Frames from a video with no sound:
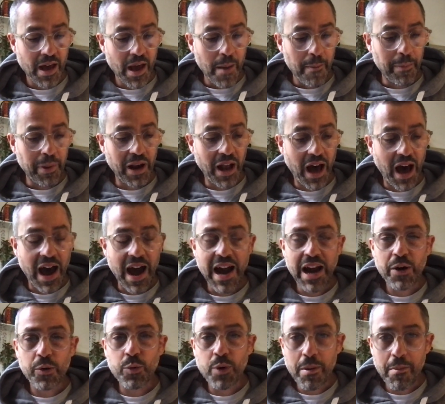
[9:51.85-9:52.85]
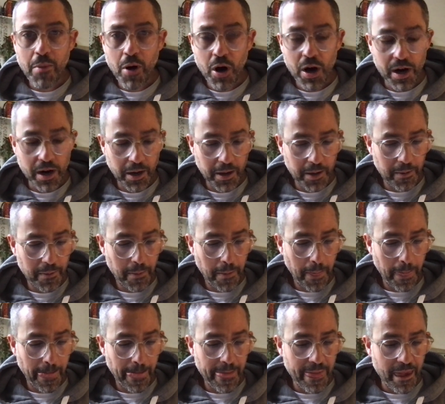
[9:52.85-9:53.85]
But I remark
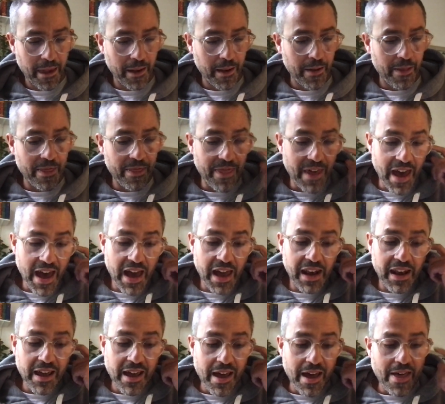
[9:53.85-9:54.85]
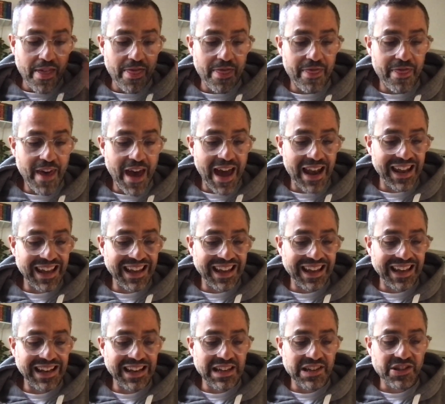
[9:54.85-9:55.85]
then that
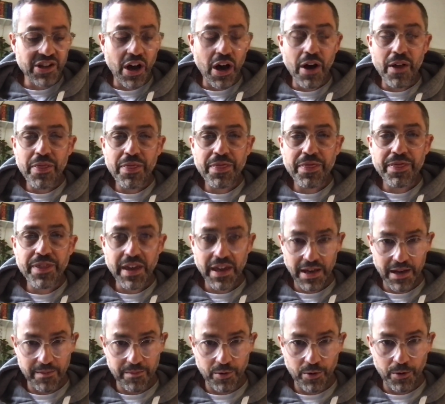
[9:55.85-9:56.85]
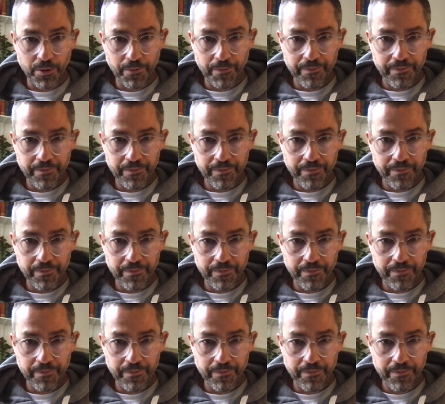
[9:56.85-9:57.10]
it is unthinkable